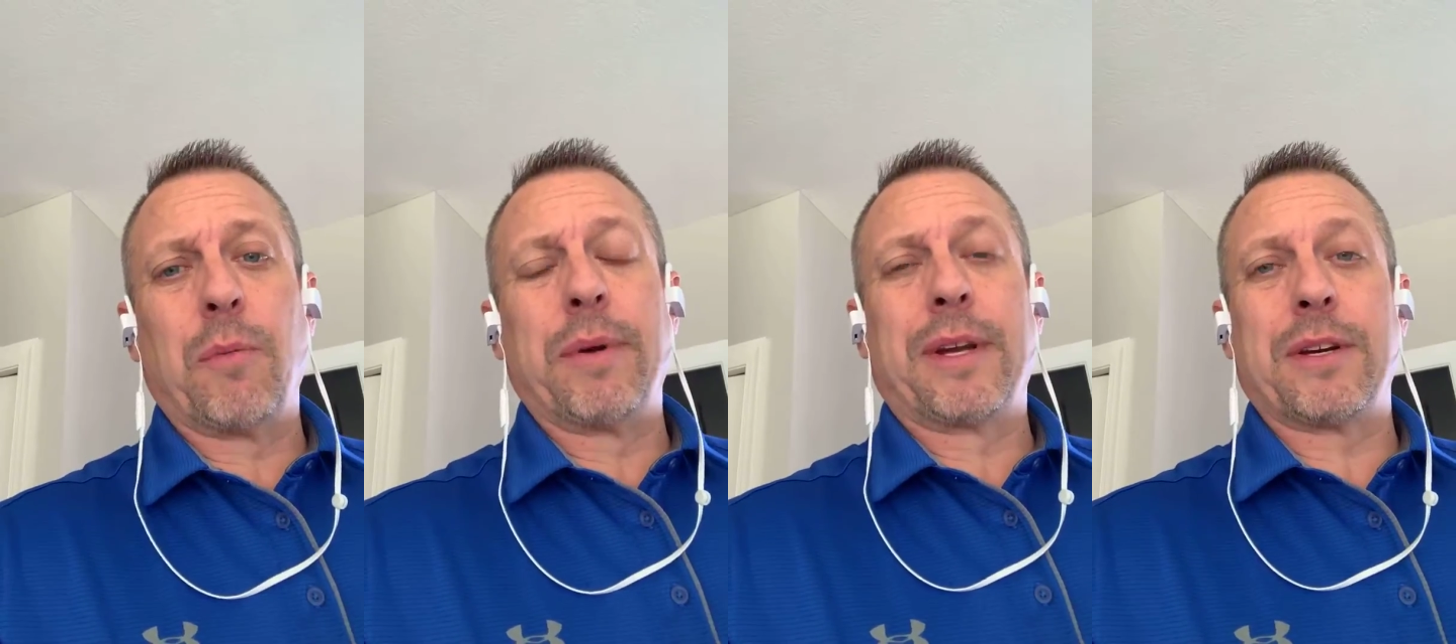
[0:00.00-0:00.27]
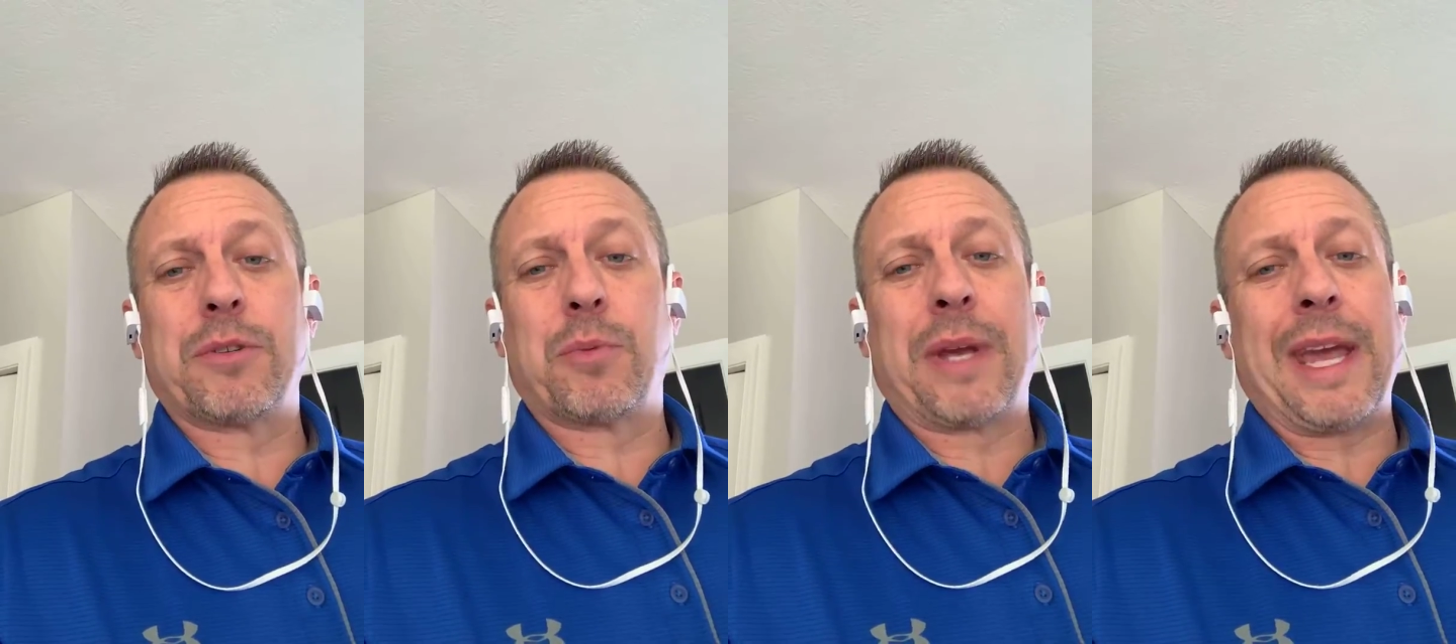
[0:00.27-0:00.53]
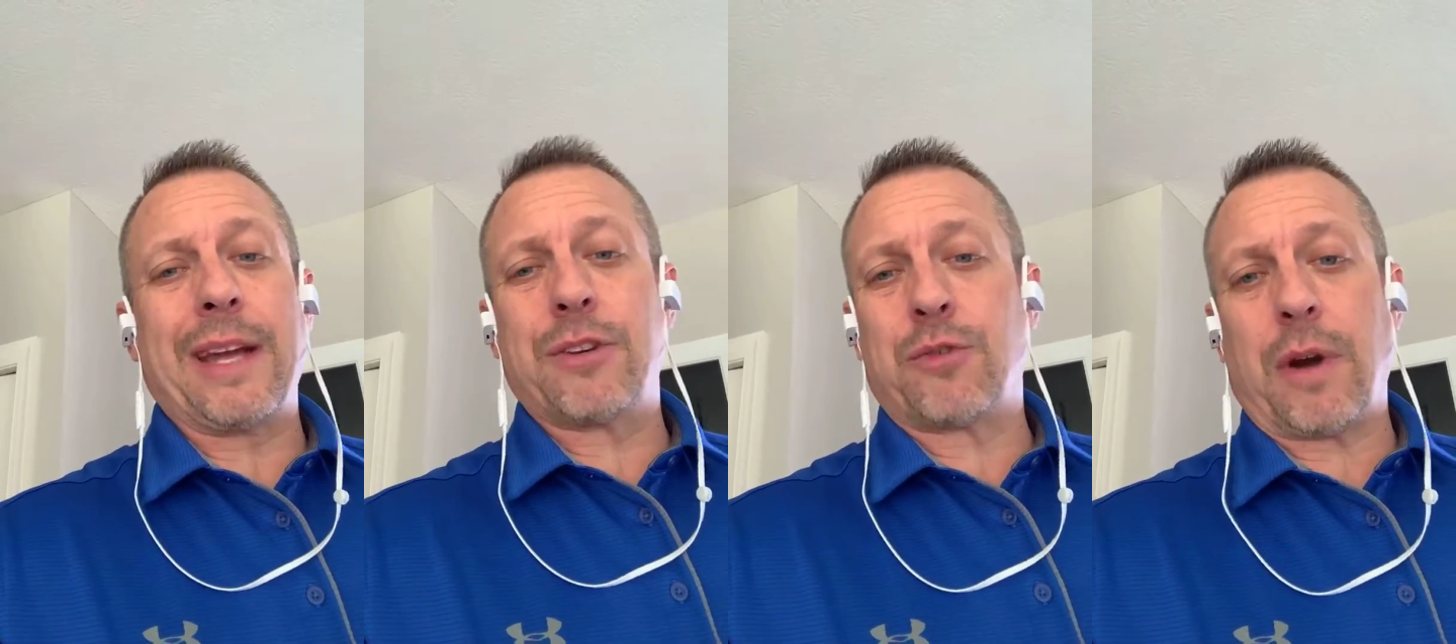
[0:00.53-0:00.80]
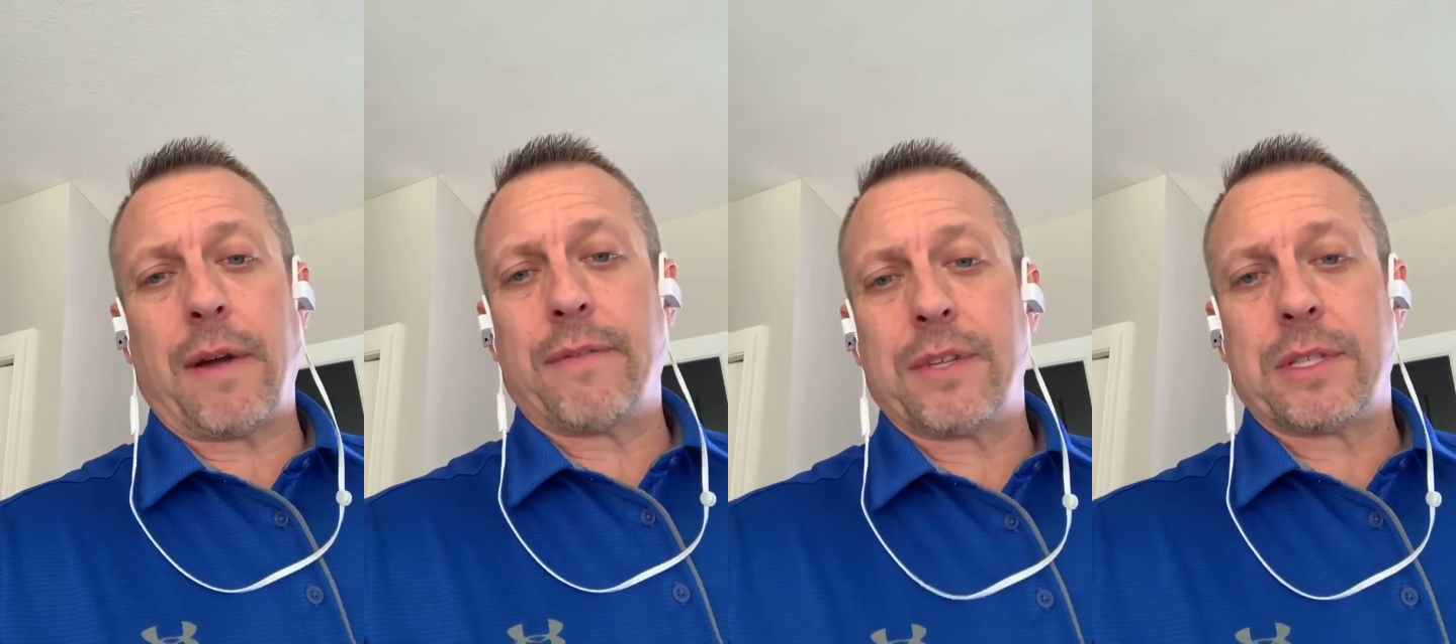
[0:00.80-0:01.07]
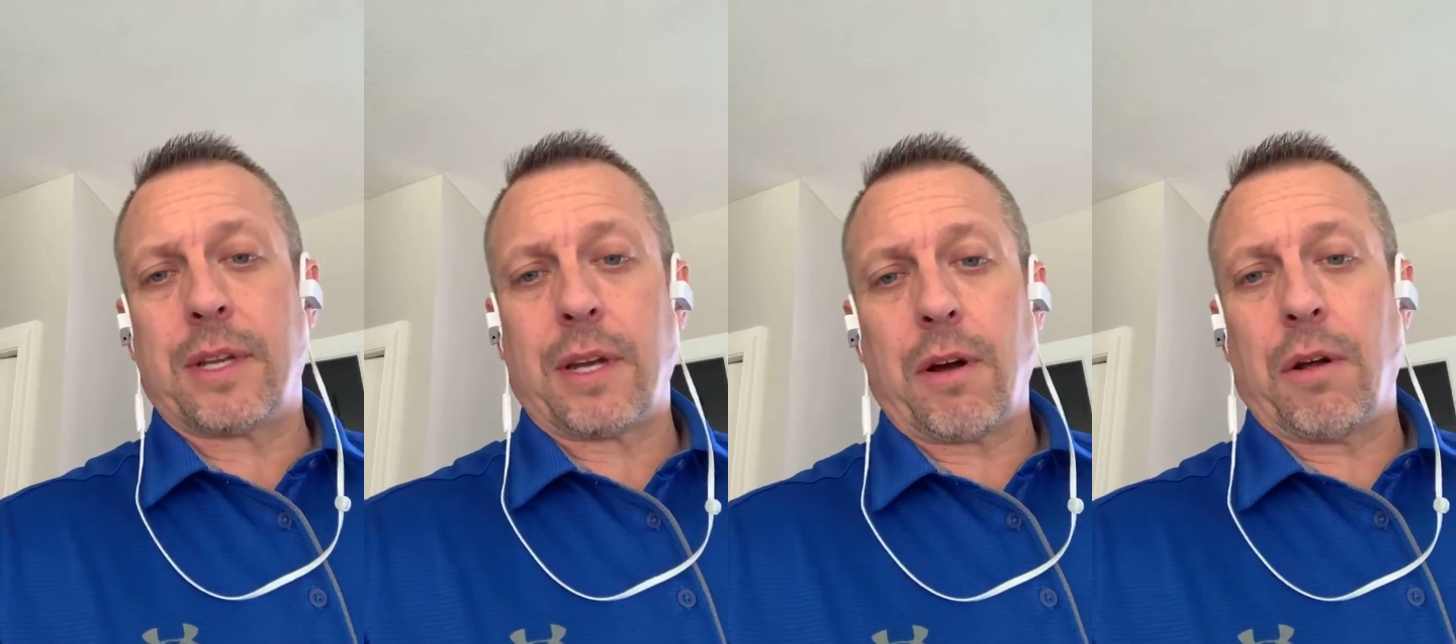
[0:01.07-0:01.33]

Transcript: because we can't drive this thing